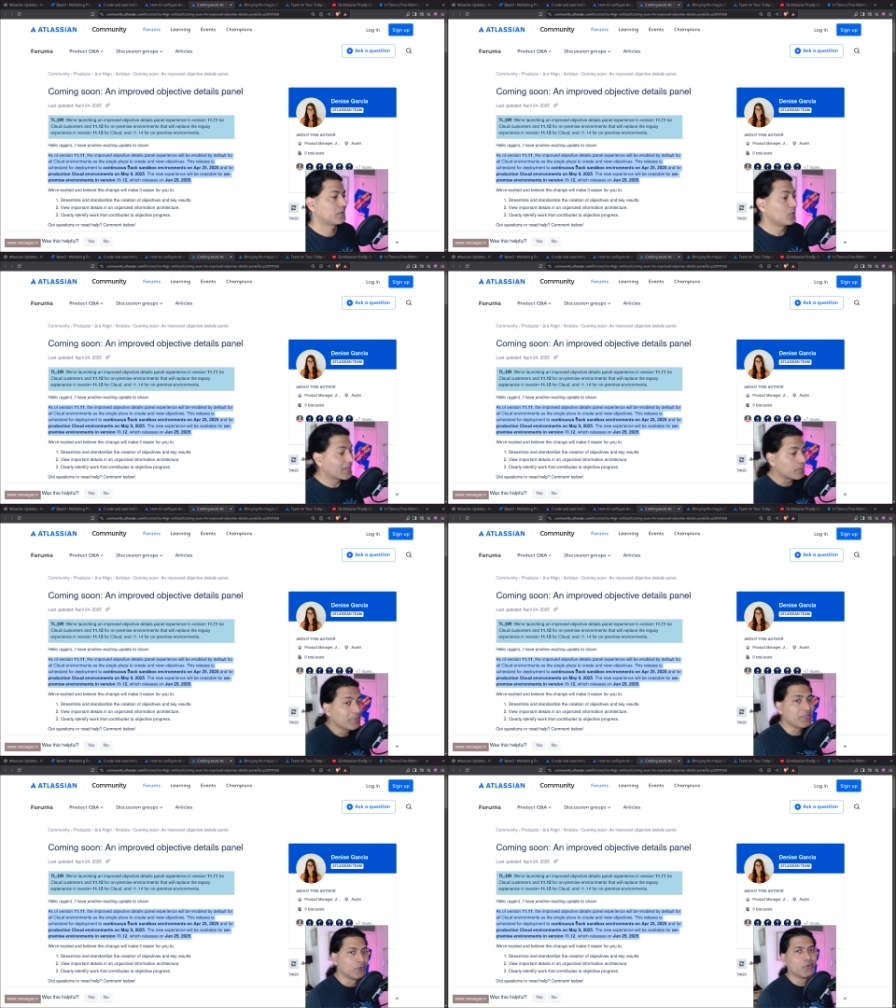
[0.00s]
Do
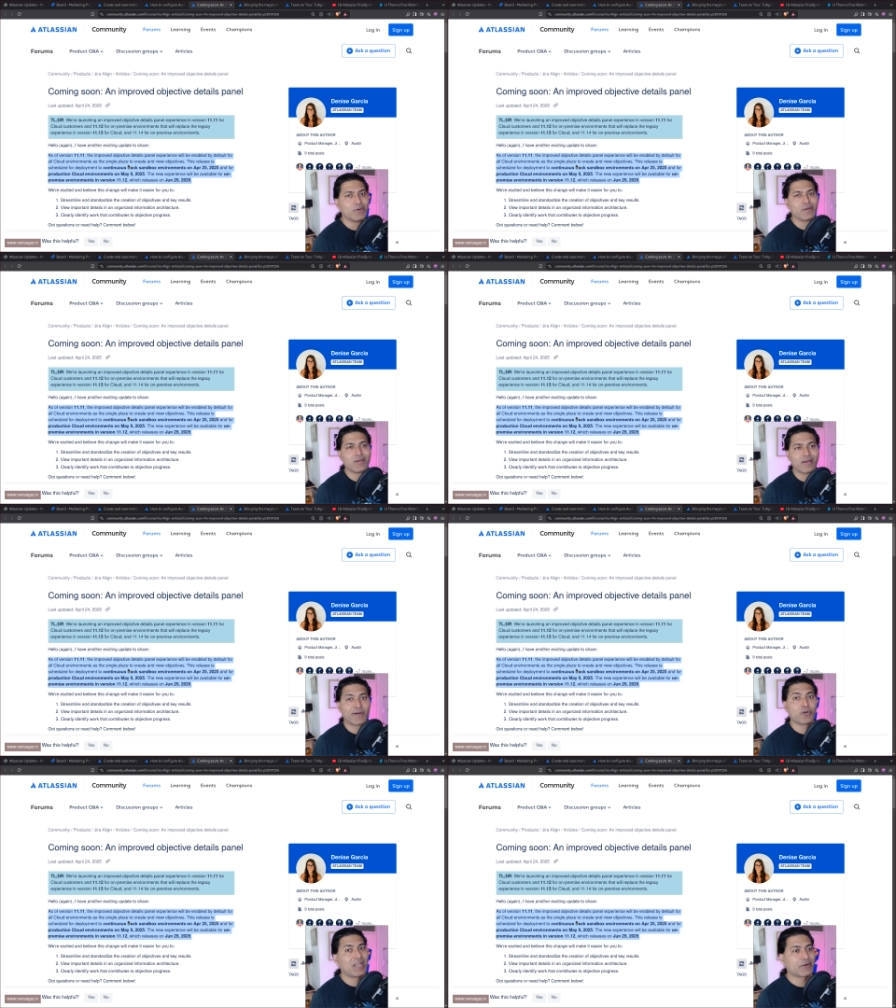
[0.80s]
let me know.
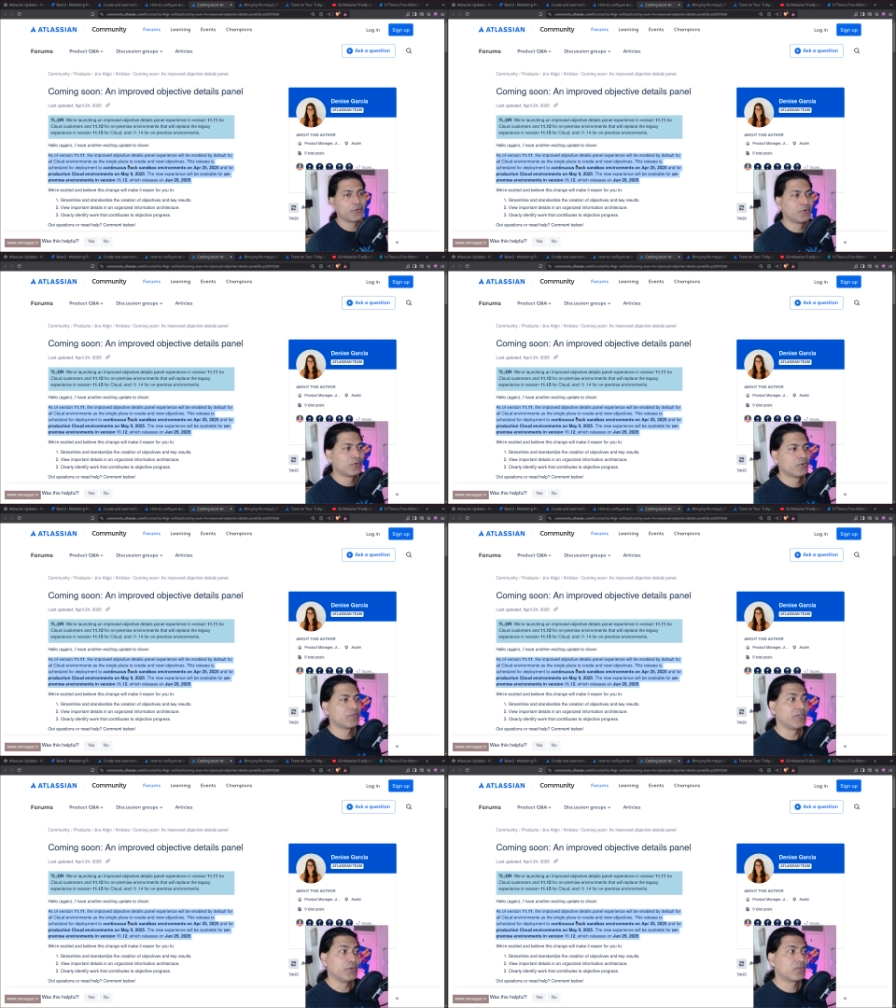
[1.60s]
I would like to
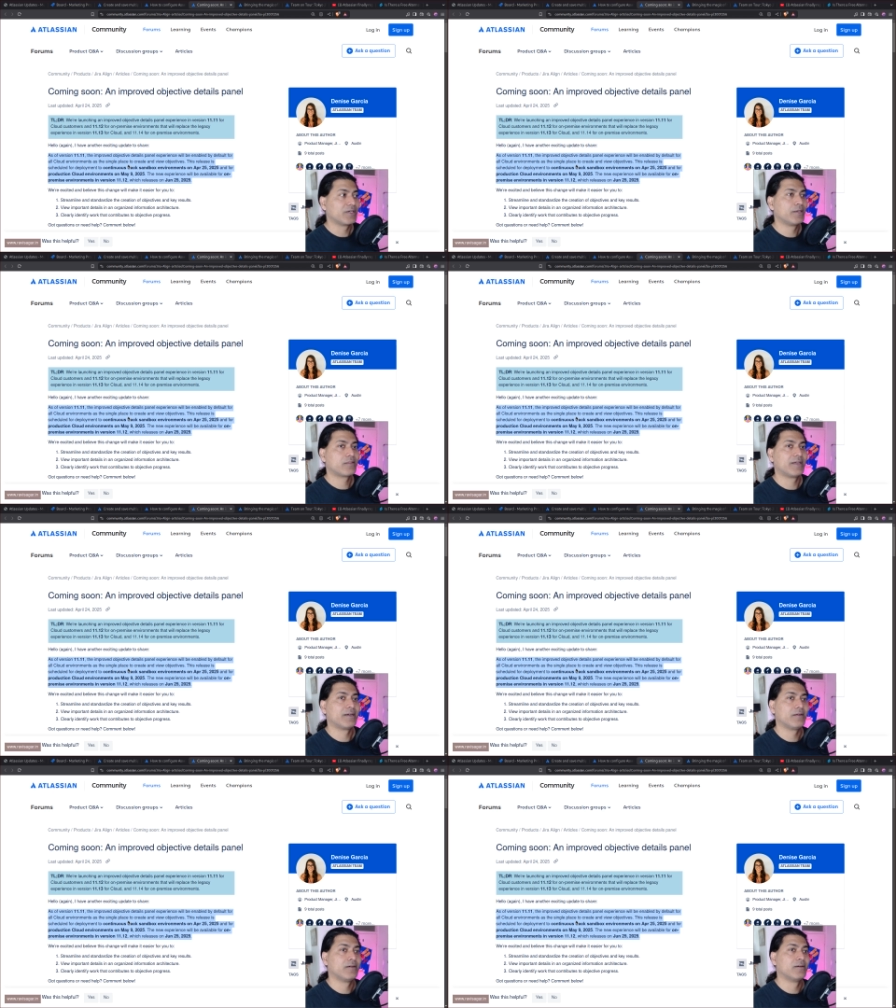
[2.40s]
know the use case
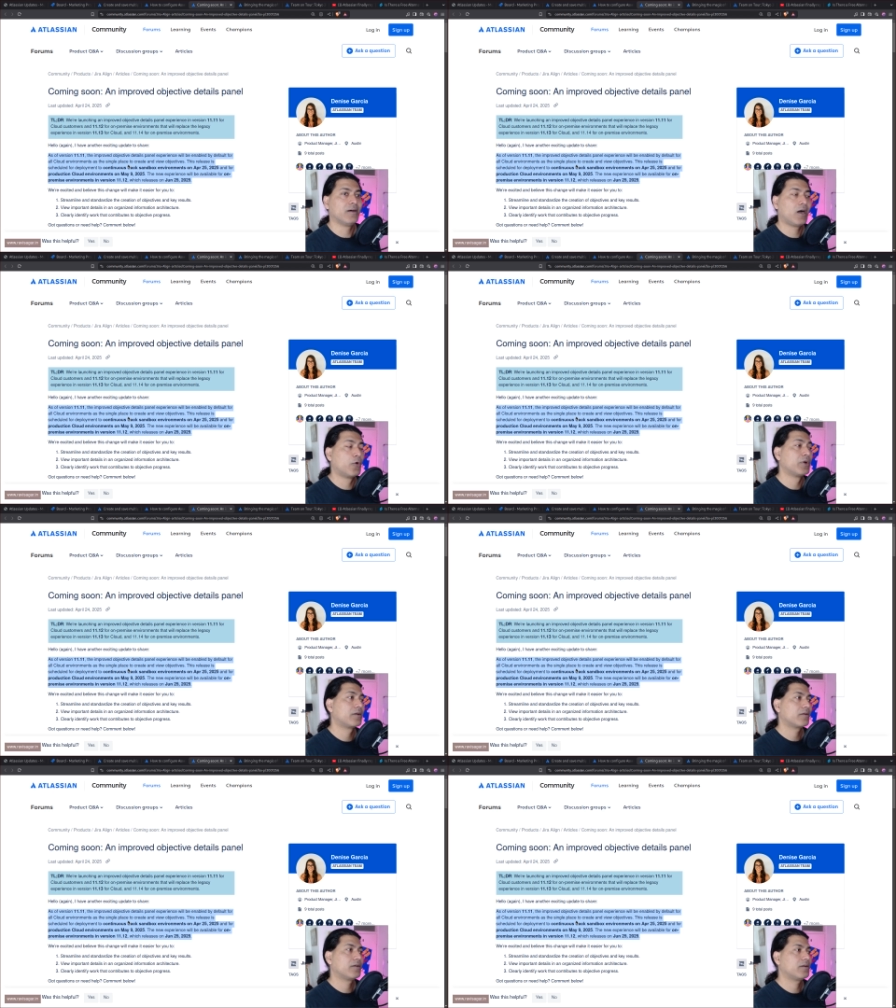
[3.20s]
and how